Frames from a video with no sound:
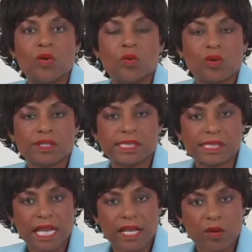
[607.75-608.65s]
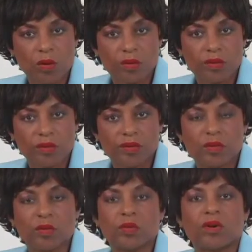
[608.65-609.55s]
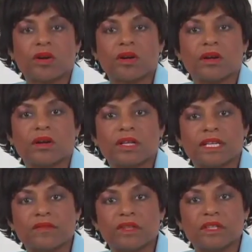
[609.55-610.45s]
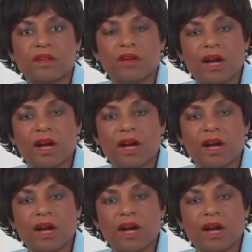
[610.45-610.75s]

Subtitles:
who are stakeholders who are giving their